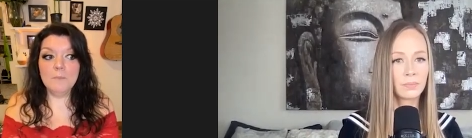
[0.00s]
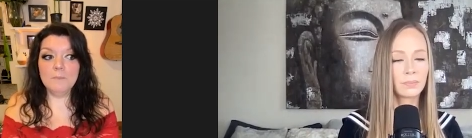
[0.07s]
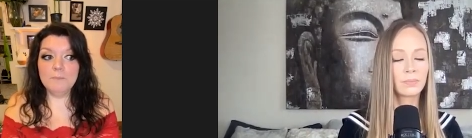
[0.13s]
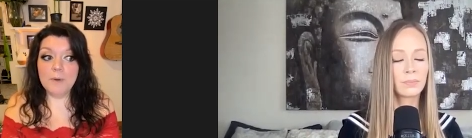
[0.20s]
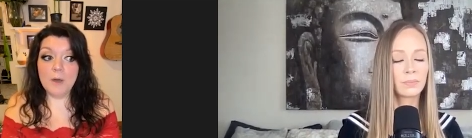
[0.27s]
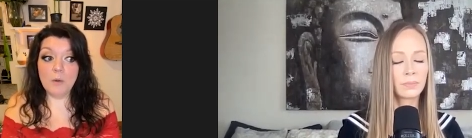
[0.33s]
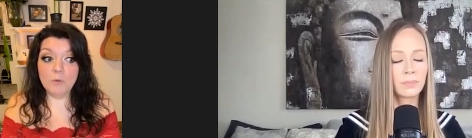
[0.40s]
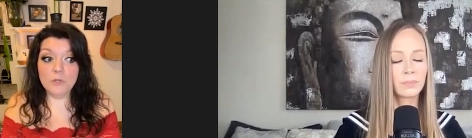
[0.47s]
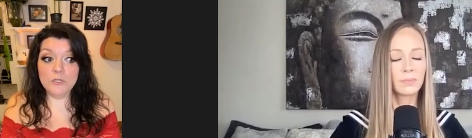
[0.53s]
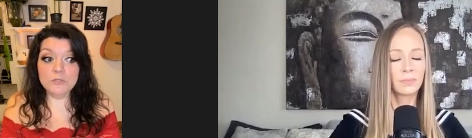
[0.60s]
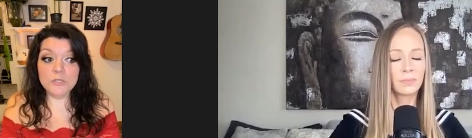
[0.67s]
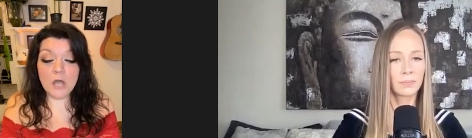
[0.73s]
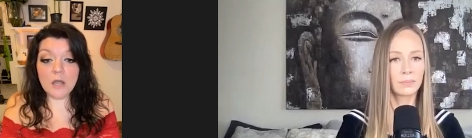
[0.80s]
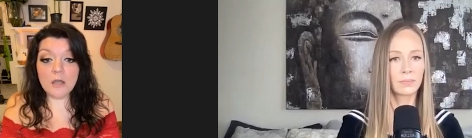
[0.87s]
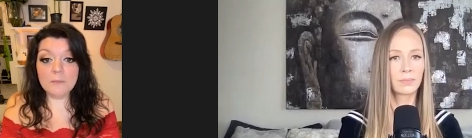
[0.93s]
Speaker 1: But when you
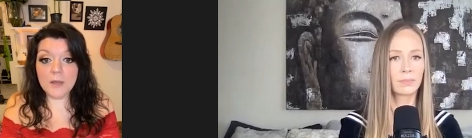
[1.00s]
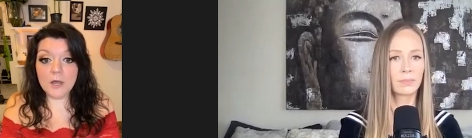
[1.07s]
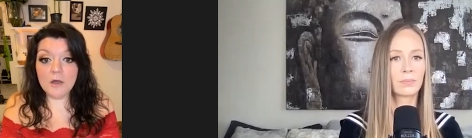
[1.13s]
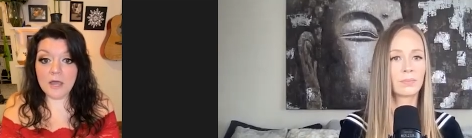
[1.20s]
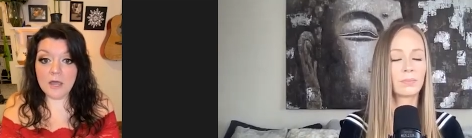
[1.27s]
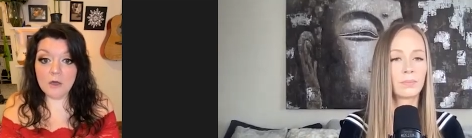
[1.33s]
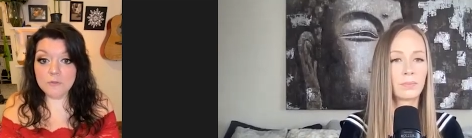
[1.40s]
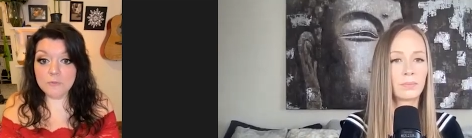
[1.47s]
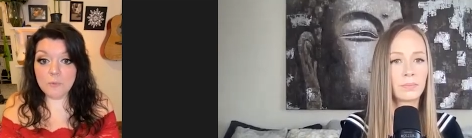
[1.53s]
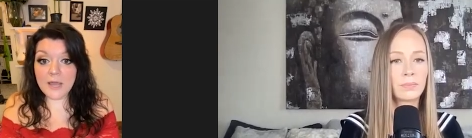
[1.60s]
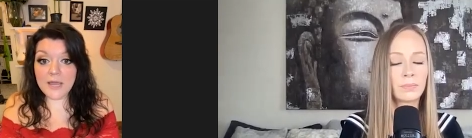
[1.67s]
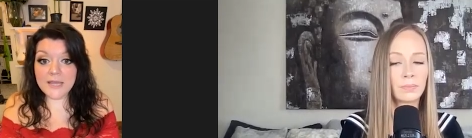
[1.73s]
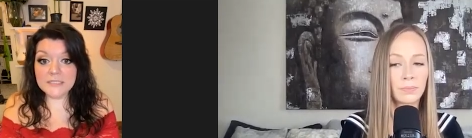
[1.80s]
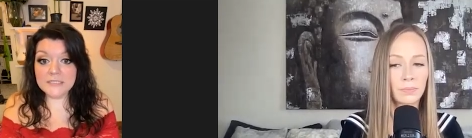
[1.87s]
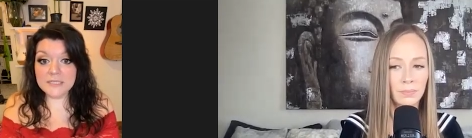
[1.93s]
talk about health
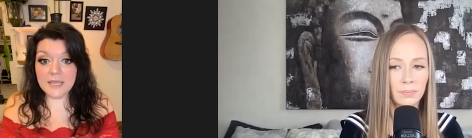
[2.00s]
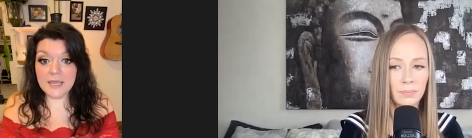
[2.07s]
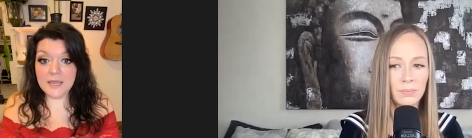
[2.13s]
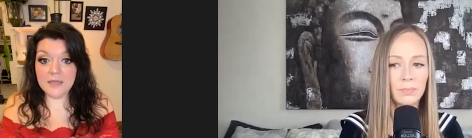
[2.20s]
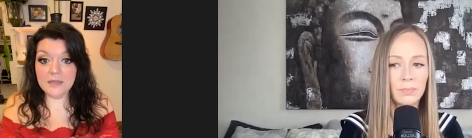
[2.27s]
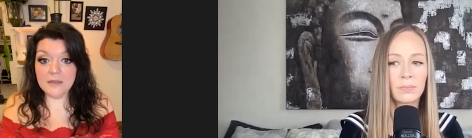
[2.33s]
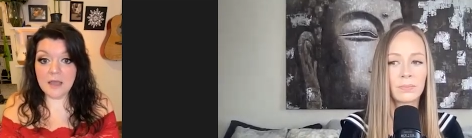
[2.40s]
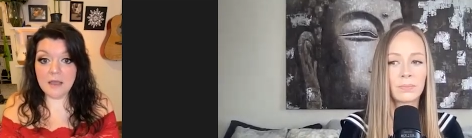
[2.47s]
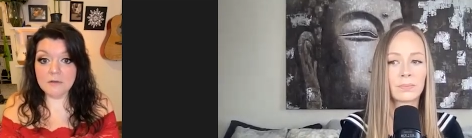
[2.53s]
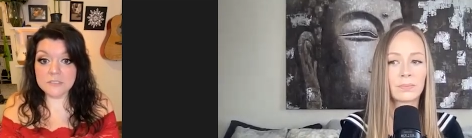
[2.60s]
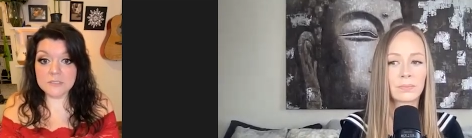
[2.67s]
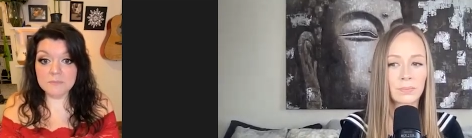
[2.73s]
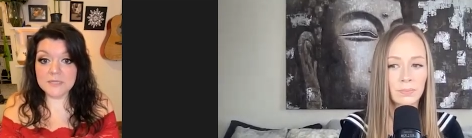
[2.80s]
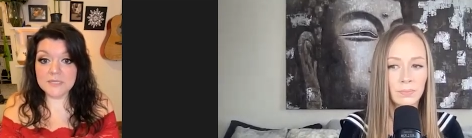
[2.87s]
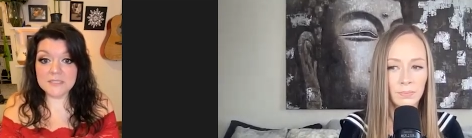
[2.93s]
wise and how
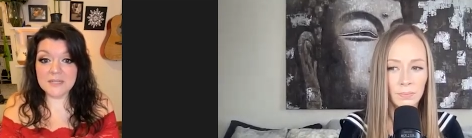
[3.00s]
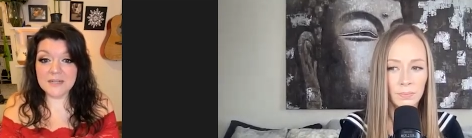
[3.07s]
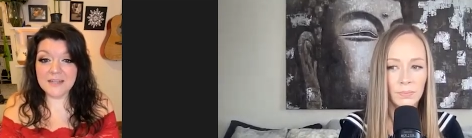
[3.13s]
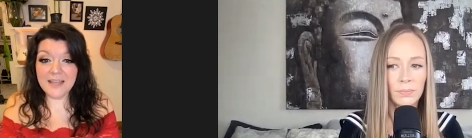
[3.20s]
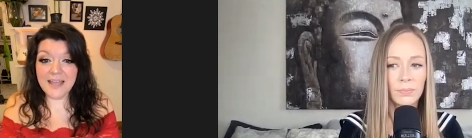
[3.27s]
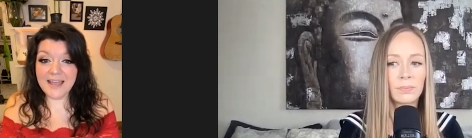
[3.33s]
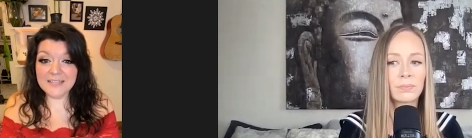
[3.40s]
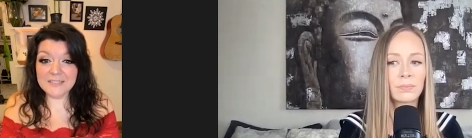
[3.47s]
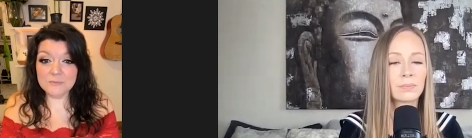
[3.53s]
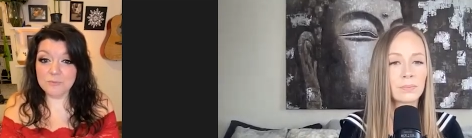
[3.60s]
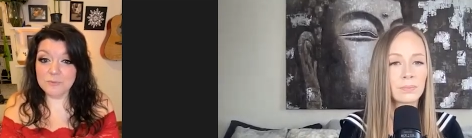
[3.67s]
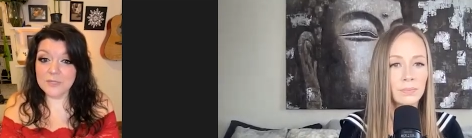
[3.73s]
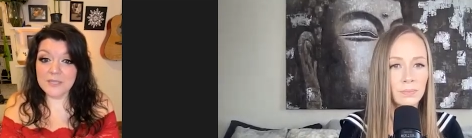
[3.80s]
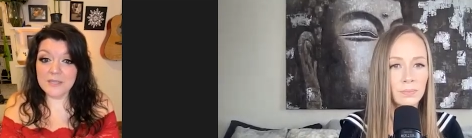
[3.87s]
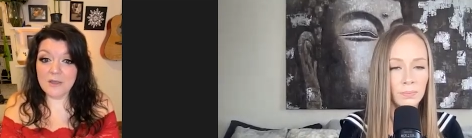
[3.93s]
something's going to last,
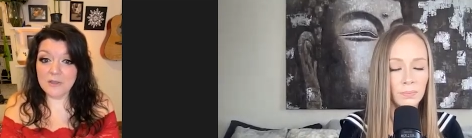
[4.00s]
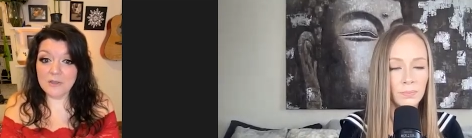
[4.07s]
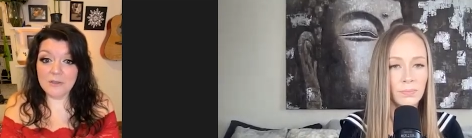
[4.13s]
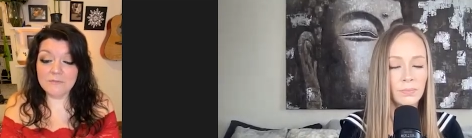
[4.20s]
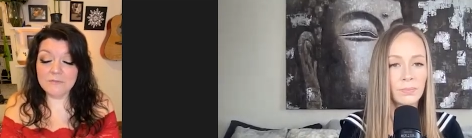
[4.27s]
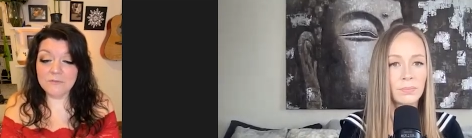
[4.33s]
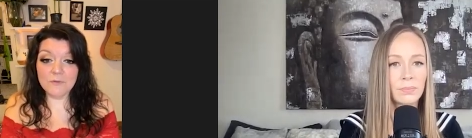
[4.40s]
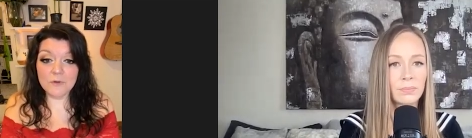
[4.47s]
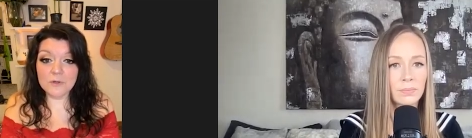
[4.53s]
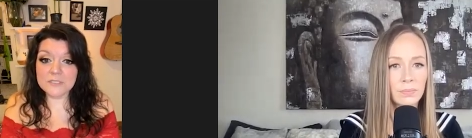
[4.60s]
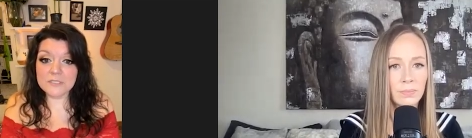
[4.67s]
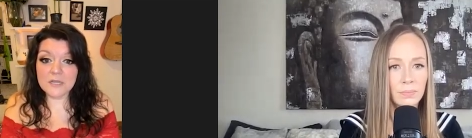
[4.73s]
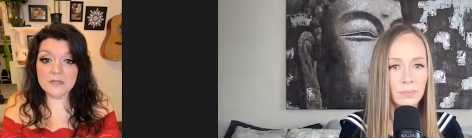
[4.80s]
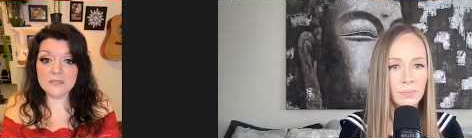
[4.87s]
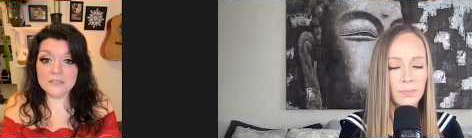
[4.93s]
really all you have to focus
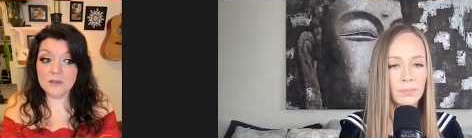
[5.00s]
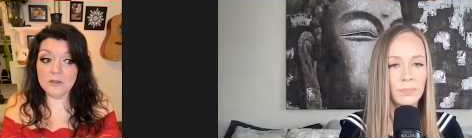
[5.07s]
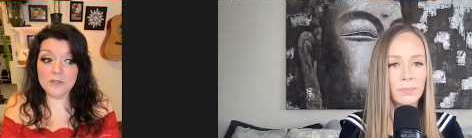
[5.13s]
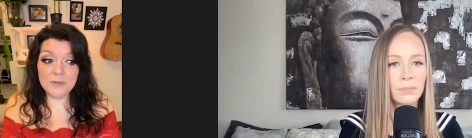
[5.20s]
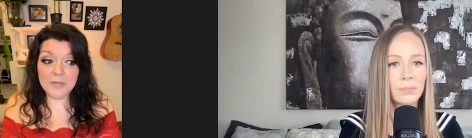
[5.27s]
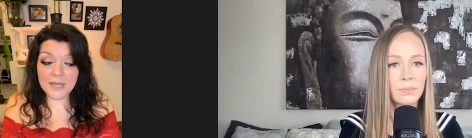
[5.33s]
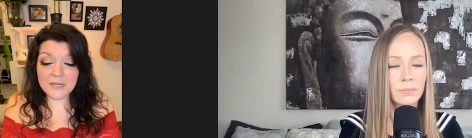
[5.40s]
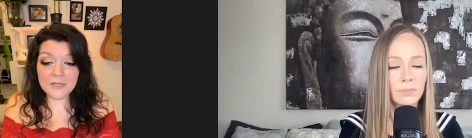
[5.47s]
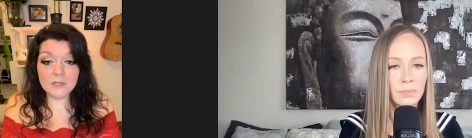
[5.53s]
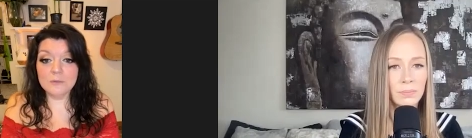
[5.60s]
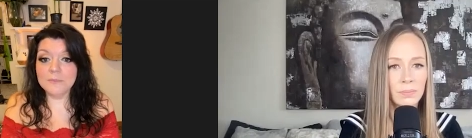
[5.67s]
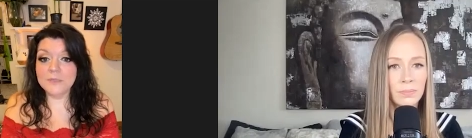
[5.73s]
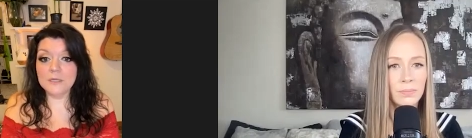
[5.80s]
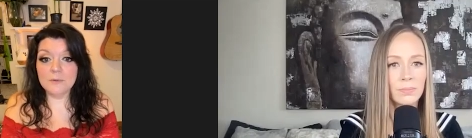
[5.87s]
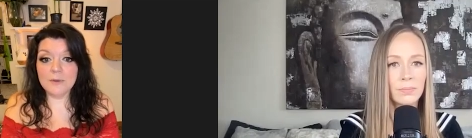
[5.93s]
on is are you getting your
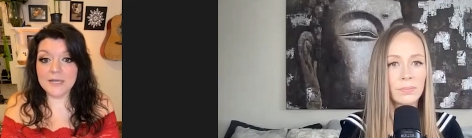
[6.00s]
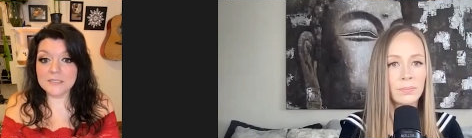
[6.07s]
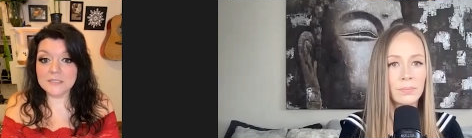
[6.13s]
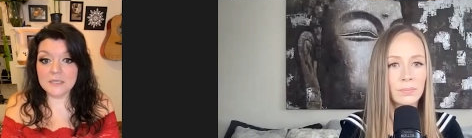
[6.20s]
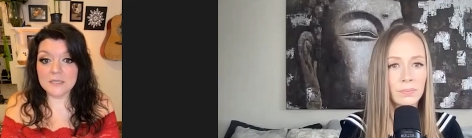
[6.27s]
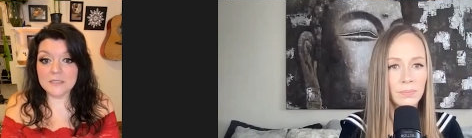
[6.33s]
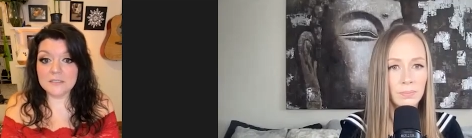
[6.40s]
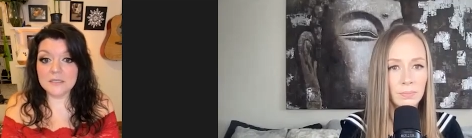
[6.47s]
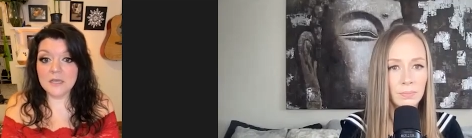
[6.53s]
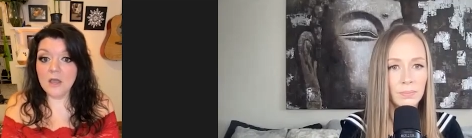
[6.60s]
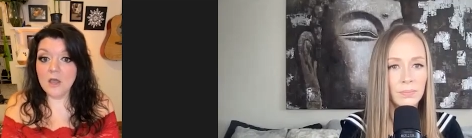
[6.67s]
amino acids?